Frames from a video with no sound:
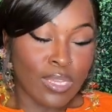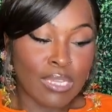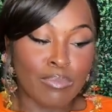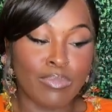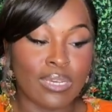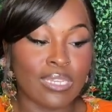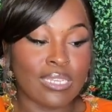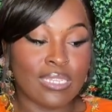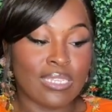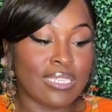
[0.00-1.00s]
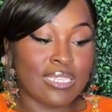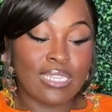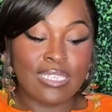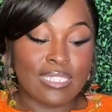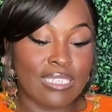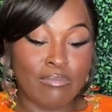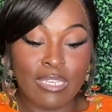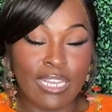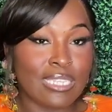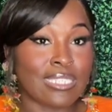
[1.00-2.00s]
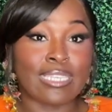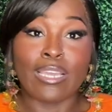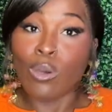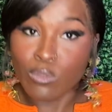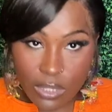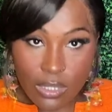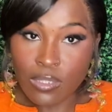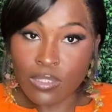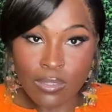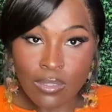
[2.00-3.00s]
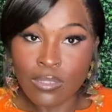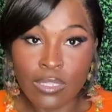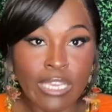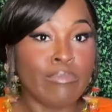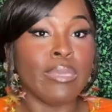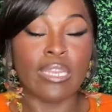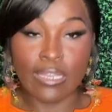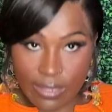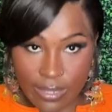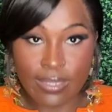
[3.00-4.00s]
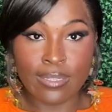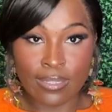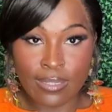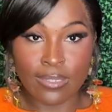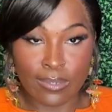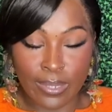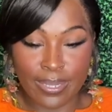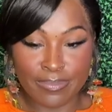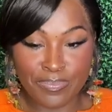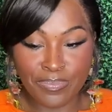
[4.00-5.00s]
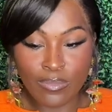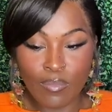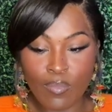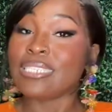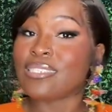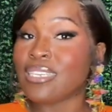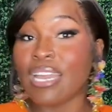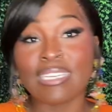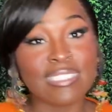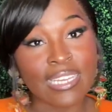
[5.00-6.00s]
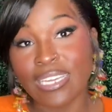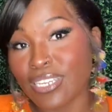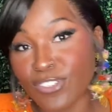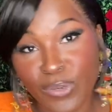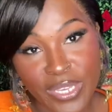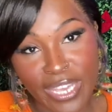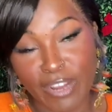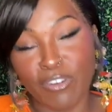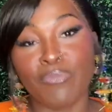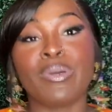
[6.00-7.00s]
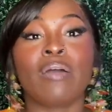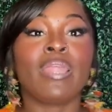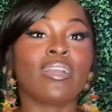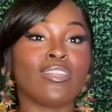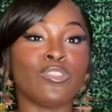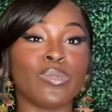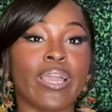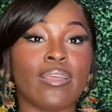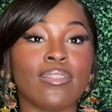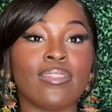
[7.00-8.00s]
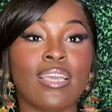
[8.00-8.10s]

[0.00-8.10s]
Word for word: But niggas see me psychosis immediately. Okay? Honestly, I can stay here and talk your ear off, but I'm not gonna do that.